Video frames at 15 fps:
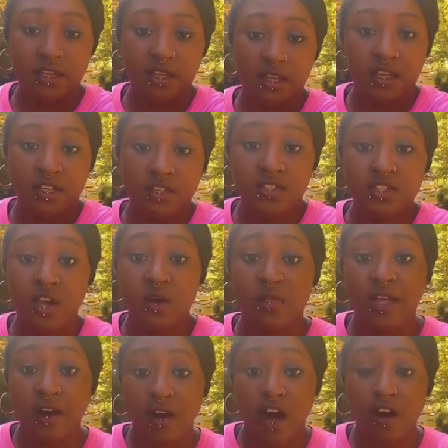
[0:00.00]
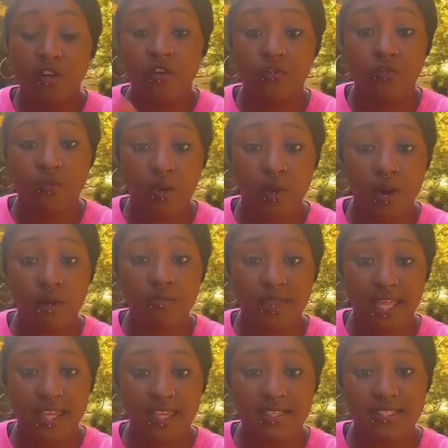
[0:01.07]
So there are 4
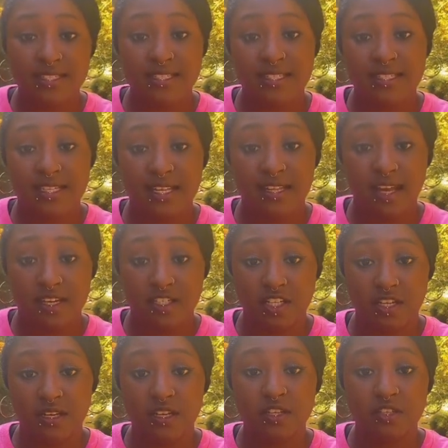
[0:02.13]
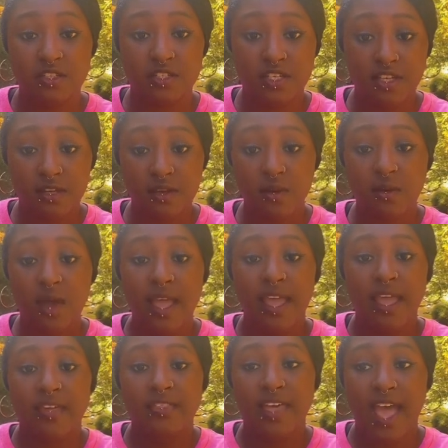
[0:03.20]
blankets in this collection. 2
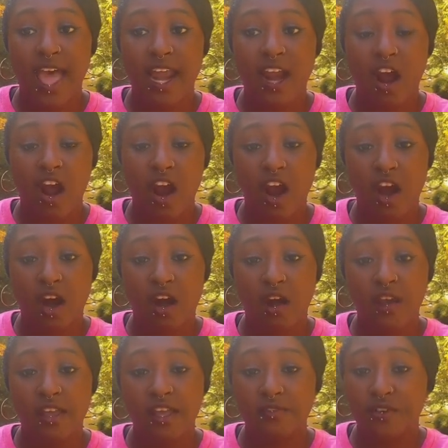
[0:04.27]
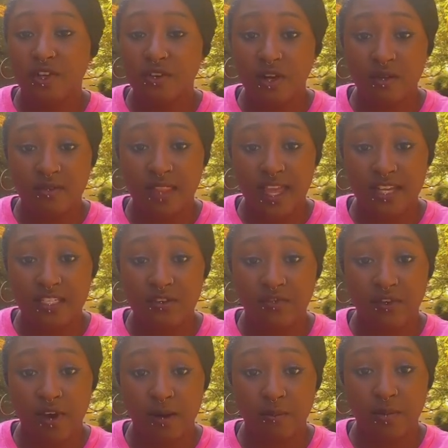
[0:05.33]
that are, if you don't like to
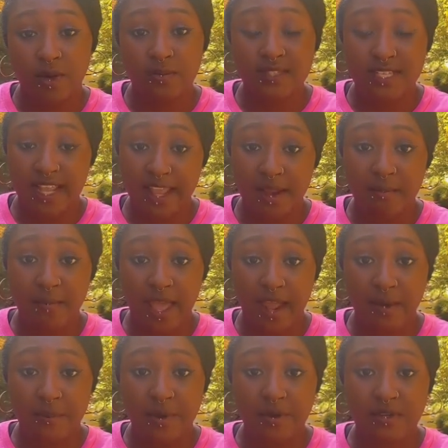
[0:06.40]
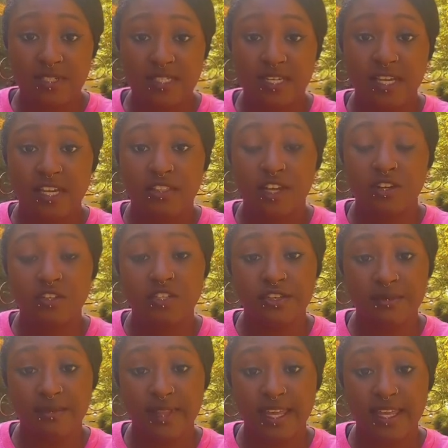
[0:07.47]
front post and back post, there are 2
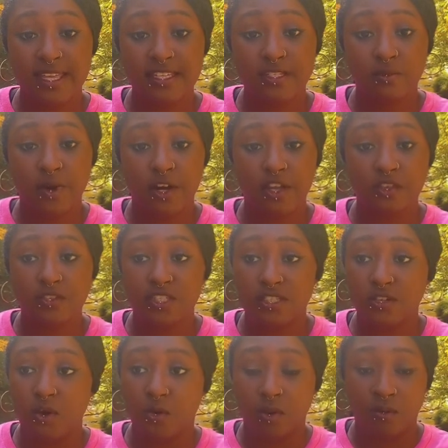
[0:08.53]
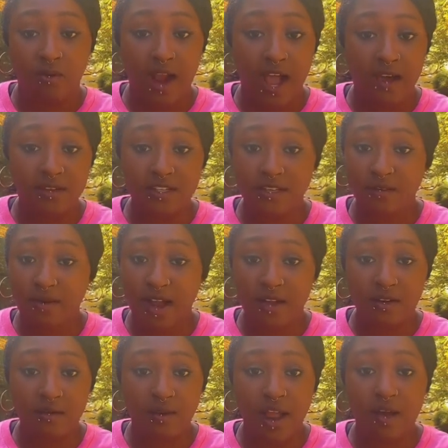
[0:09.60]
blankets where you just go around and around and
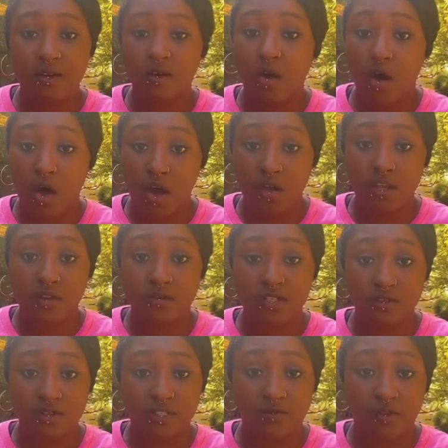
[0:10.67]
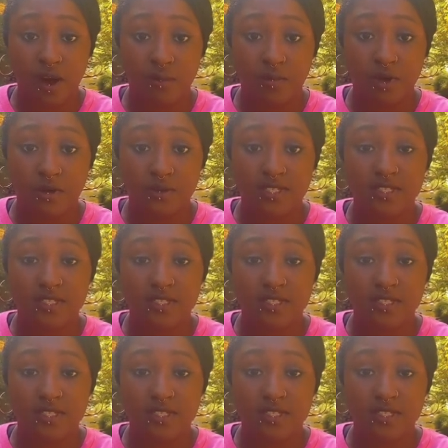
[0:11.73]
around and all you do is front post.